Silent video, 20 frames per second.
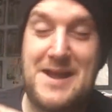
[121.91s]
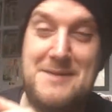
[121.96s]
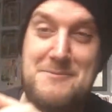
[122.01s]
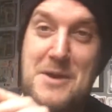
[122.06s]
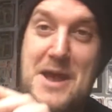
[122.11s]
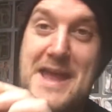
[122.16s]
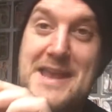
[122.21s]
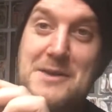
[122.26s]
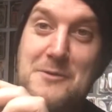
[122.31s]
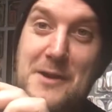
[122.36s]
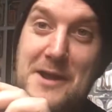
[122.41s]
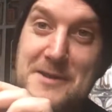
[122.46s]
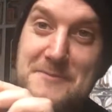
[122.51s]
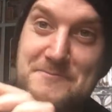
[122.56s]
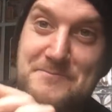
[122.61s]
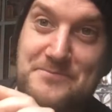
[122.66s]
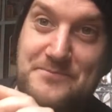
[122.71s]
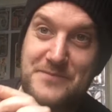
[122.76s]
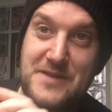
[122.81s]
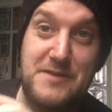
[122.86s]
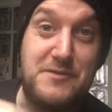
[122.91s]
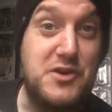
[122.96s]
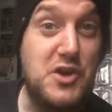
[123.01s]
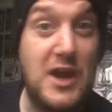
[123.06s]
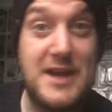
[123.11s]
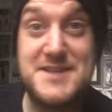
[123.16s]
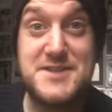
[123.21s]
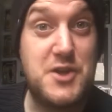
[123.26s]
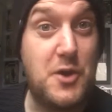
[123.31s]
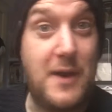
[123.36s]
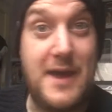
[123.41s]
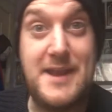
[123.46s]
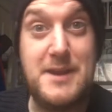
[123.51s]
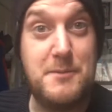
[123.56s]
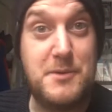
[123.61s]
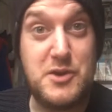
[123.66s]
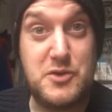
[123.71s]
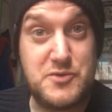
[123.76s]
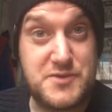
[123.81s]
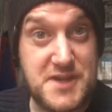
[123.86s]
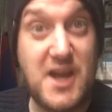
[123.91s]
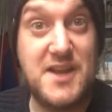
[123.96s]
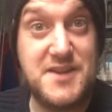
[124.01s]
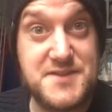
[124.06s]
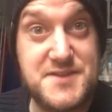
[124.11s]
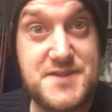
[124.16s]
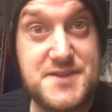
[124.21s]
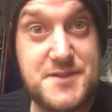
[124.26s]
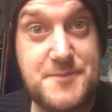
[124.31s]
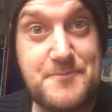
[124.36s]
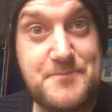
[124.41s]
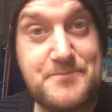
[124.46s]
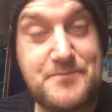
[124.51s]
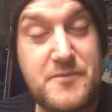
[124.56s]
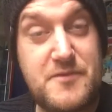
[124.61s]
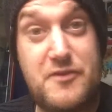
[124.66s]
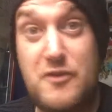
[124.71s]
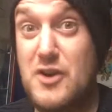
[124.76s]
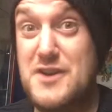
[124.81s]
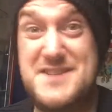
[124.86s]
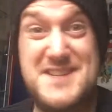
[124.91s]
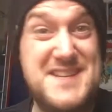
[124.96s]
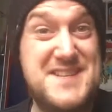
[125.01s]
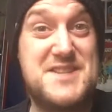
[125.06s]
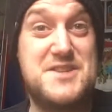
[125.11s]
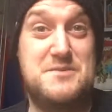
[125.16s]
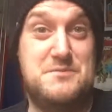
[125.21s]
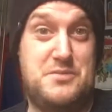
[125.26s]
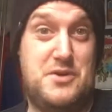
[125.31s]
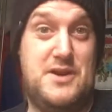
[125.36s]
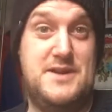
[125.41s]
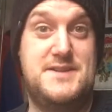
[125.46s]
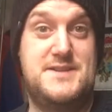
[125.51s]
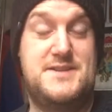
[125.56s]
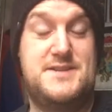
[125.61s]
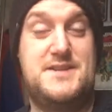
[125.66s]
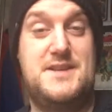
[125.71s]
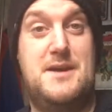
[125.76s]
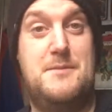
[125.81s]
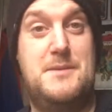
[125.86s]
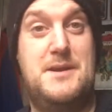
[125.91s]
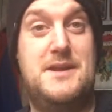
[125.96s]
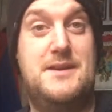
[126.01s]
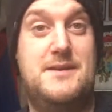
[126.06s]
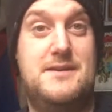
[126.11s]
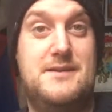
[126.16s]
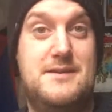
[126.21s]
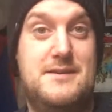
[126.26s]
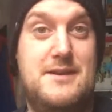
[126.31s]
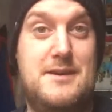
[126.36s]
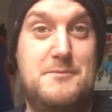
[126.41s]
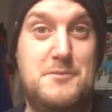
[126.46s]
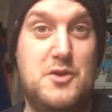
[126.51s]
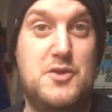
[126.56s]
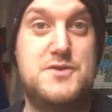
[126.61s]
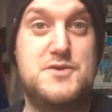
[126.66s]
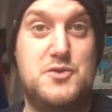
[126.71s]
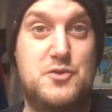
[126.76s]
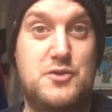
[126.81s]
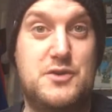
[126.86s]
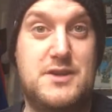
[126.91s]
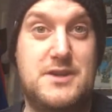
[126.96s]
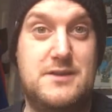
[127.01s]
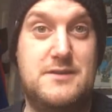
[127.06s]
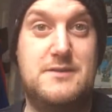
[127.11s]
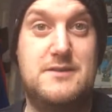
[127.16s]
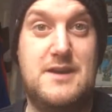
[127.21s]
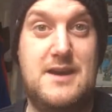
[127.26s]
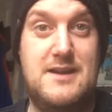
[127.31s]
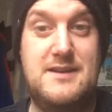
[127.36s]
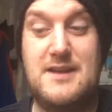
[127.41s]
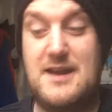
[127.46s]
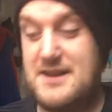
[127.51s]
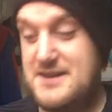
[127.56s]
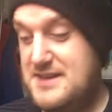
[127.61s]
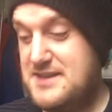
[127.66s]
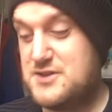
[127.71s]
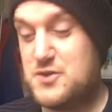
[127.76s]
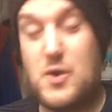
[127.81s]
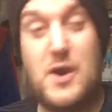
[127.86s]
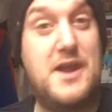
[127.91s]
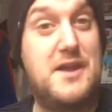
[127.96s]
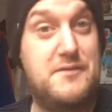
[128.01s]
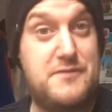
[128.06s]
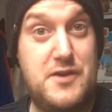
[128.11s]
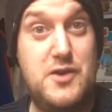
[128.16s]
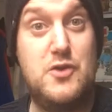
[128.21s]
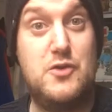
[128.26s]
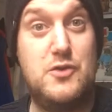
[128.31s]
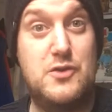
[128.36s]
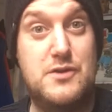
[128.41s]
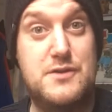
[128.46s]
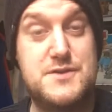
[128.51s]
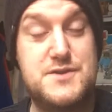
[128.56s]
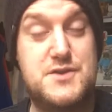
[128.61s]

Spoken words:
But anyway, if you guys know anybody who does for a decent price, I mean, I'm not talking, I need quite a few,